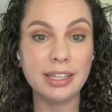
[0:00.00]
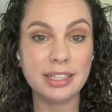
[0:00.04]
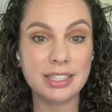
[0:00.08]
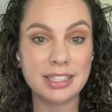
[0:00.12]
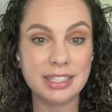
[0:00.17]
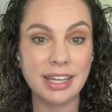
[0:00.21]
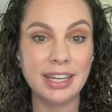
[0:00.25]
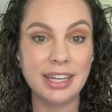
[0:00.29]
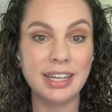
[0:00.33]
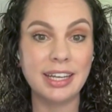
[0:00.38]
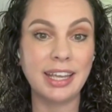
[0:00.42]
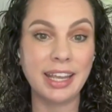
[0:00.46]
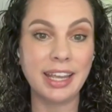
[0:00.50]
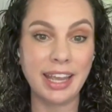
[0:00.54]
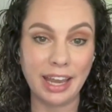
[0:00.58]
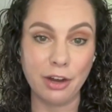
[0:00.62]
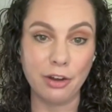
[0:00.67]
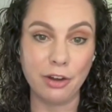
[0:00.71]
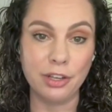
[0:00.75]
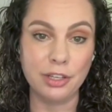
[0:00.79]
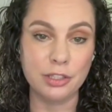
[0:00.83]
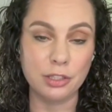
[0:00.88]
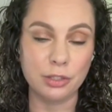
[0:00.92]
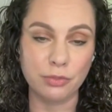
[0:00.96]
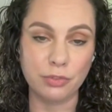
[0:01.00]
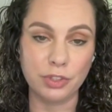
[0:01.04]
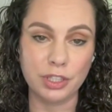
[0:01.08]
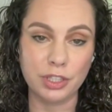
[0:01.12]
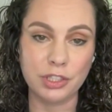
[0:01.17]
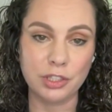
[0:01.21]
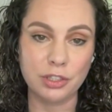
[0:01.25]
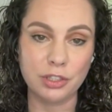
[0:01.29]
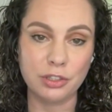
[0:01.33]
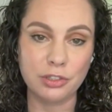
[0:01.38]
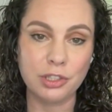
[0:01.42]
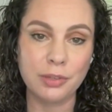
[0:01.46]
and exciting areas of
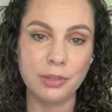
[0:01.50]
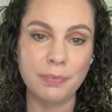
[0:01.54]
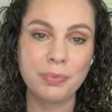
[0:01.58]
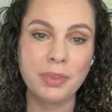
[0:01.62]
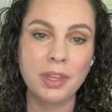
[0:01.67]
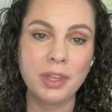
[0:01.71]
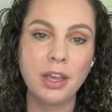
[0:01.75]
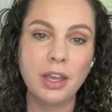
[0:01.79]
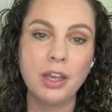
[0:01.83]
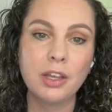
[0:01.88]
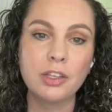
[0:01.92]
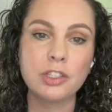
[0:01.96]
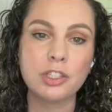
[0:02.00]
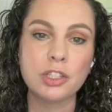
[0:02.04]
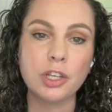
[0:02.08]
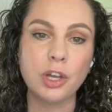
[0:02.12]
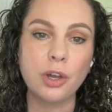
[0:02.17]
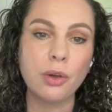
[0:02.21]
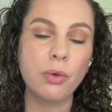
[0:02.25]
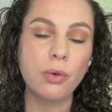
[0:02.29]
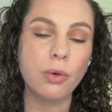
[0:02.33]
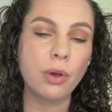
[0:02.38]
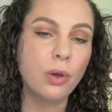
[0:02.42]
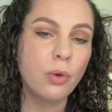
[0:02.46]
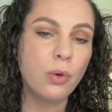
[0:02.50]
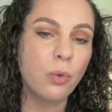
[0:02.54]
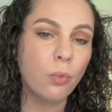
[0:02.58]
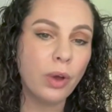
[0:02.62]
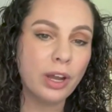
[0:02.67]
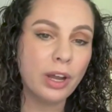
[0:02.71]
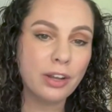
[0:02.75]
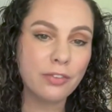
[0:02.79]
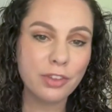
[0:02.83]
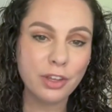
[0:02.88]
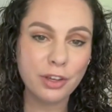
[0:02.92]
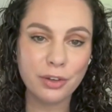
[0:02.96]
research. So
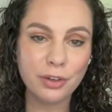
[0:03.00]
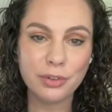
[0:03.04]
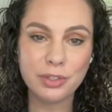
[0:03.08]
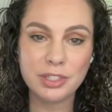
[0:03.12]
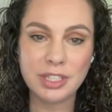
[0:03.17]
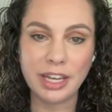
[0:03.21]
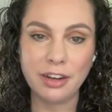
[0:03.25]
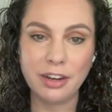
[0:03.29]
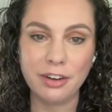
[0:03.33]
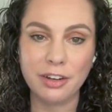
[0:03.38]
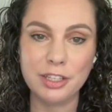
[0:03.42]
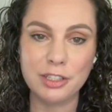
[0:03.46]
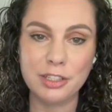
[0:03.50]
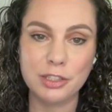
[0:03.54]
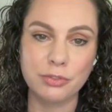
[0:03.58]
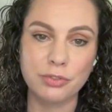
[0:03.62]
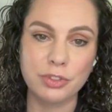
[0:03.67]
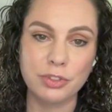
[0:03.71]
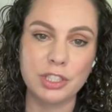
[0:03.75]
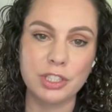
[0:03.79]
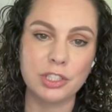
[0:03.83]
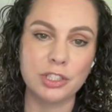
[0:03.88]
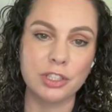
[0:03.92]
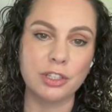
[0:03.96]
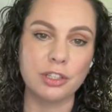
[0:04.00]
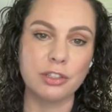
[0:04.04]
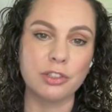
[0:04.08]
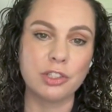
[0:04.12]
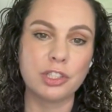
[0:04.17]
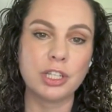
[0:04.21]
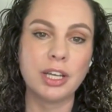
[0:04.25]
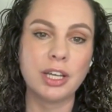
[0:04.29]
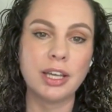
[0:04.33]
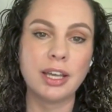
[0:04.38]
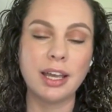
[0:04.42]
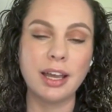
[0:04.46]
one of those areas of
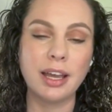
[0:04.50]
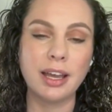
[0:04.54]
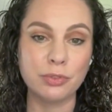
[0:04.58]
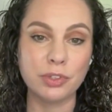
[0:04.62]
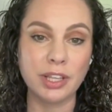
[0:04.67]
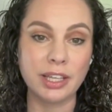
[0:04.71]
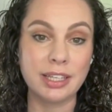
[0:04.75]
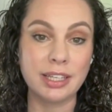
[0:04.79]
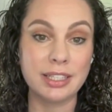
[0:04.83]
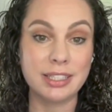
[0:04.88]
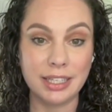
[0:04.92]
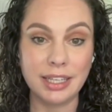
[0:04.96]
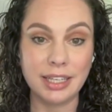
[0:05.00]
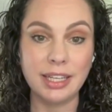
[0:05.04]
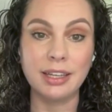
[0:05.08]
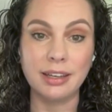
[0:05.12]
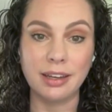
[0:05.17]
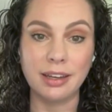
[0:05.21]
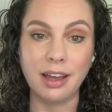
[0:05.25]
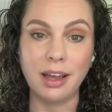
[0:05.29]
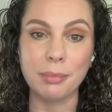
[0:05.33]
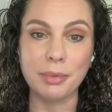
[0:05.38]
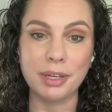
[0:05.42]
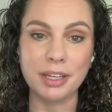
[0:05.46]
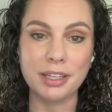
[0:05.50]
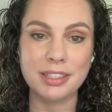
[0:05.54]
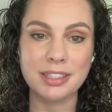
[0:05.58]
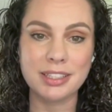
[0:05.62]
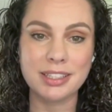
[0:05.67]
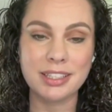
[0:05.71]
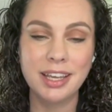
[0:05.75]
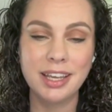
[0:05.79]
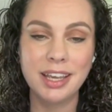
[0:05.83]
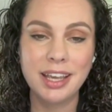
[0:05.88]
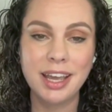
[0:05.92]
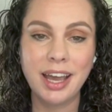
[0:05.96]
research is related to
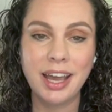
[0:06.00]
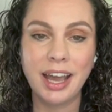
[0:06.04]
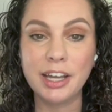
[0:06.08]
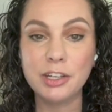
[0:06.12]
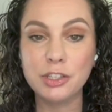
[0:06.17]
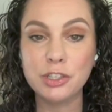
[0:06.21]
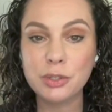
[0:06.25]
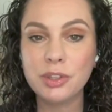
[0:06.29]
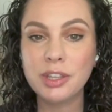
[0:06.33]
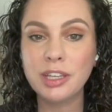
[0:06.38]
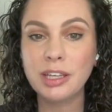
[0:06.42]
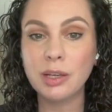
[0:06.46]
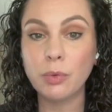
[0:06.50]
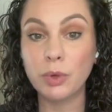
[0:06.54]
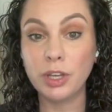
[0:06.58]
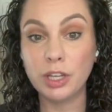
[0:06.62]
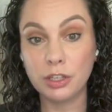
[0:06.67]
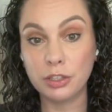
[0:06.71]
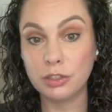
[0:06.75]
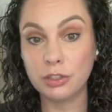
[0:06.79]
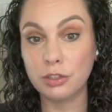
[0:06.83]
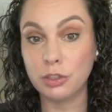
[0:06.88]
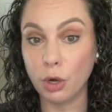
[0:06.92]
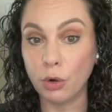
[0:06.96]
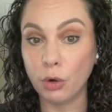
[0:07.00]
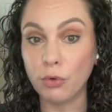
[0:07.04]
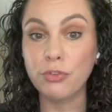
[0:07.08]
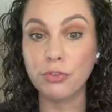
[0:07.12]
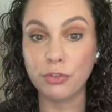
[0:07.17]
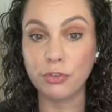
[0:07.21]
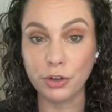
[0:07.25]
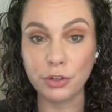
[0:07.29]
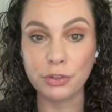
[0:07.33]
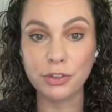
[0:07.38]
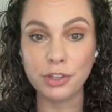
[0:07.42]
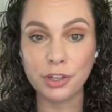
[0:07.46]
economics. I do think we could go
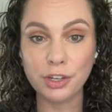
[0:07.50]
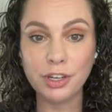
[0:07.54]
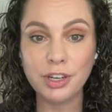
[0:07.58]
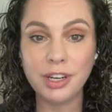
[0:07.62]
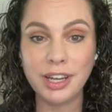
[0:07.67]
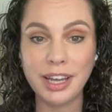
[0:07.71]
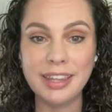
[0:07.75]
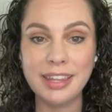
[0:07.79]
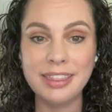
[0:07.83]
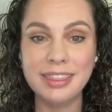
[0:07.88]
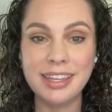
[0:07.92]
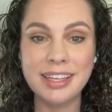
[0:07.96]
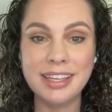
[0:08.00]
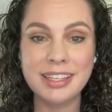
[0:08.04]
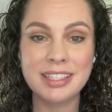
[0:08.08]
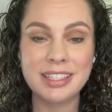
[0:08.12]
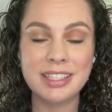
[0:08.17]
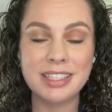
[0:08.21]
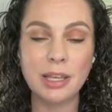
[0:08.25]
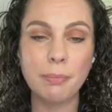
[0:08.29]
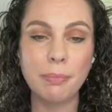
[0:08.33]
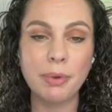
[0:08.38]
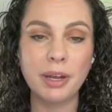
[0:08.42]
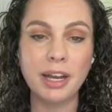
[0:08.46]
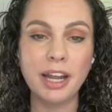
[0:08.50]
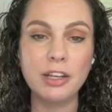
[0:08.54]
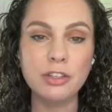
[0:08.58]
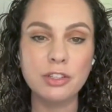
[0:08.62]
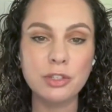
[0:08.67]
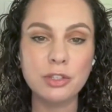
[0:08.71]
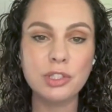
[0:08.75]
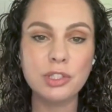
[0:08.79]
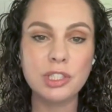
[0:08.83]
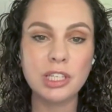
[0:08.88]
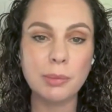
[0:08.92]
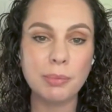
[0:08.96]
further in this, but I
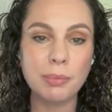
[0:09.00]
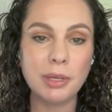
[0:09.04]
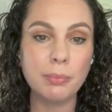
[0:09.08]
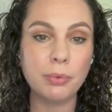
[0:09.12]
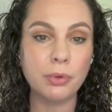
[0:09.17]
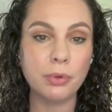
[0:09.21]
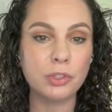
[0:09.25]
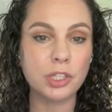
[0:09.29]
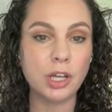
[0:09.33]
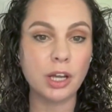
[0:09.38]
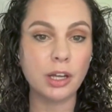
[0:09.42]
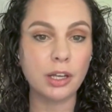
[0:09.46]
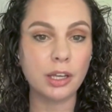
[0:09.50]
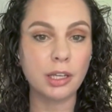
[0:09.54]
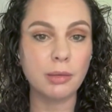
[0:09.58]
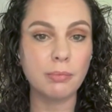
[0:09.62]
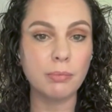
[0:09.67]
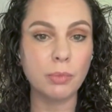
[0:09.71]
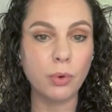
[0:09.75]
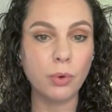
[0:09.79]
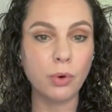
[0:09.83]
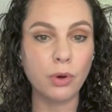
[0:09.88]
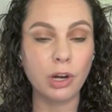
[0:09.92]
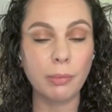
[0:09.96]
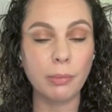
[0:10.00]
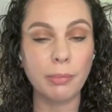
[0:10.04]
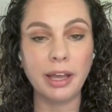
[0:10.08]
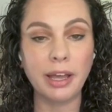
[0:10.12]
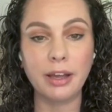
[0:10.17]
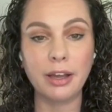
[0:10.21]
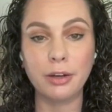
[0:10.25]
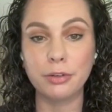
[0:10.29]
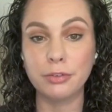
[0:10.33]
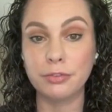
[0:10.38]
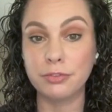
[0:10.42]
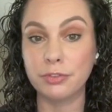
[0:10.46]
do see people talking more
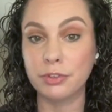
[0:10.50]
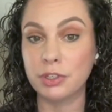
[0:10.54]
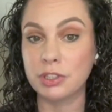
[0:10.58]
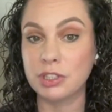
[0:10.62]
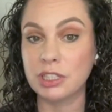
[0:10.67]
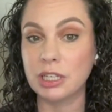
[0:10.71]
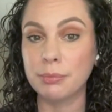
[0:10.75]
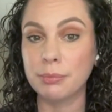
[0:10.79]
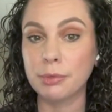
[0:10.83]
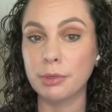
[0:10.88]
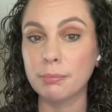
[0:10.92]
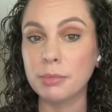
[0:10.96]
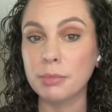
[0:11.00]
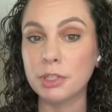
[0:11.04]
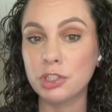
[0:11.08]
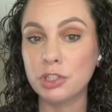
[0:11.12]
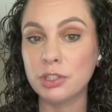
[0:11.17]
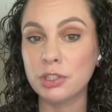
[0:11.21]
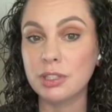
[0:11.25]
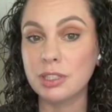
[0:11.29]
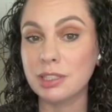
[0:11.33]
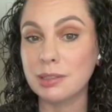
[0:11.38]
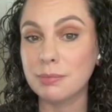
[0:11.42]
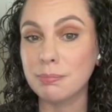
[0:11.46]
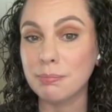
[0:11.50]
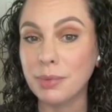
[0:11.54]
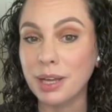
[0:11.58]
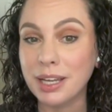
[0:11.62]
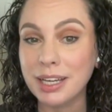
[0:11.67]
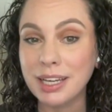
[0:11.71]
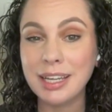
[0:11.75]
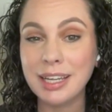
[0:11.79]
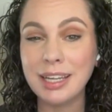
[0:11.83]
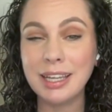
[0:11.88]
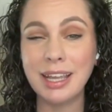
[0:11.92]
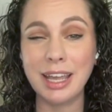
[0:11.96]
about, for example, missions and
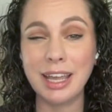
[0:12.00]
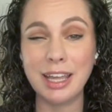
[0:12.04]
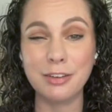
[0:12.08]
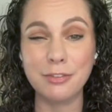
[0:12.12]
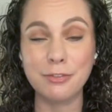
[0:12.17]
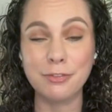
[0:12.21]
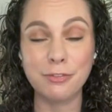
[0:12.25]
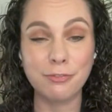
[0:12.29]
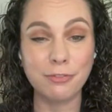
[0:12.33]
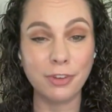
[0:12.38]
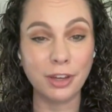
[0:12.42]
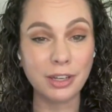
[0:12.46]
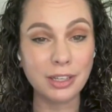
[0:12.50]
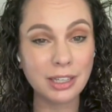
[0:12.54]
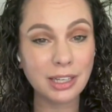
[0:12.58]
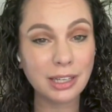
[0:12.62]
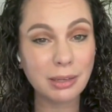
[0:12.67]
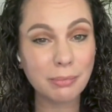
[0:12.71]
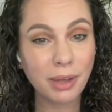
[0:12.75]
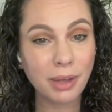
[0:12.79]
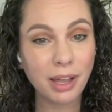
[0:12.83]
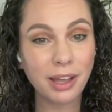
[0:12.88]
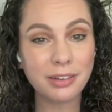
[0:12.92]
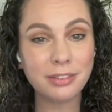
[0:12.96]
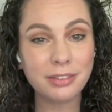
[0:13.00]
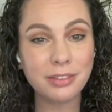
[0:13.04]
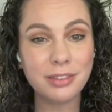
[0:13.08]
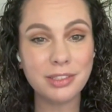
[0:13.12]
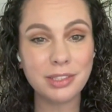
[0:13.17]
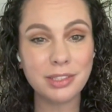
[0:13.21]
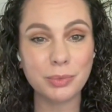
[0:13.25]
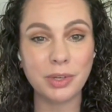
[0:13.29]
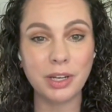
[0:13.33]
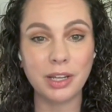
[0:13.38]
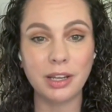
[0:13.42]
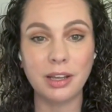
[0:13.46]
money and funding
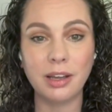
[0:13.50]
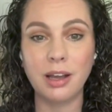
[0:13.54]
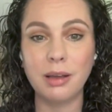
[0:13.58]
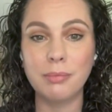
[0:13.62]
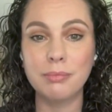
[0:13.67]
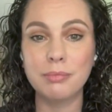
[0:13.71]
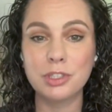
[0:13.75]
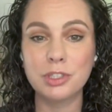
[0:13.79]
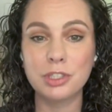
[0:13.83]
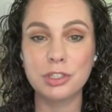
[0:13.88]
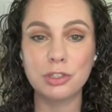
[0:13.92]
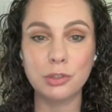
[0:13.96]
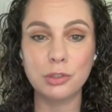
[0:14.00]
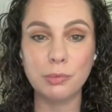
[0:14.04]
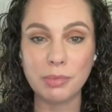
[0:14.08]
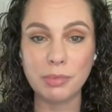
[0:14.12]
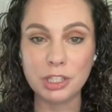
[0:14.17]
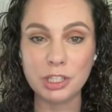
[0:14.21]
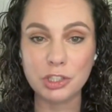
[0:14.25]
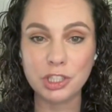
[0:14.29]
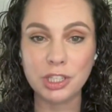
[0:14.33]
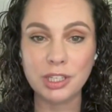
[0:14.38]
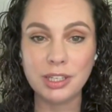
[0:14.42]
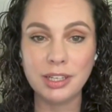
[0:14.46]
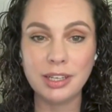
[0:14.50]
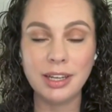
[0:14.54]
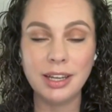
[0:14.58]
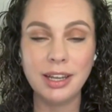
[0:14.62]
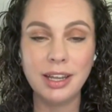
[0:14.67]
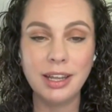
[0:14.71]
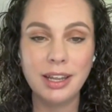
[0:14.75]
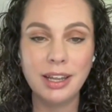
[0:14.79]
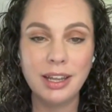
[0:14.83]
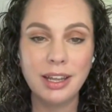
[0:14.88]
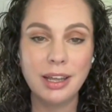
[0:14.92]
models when it comes to mission,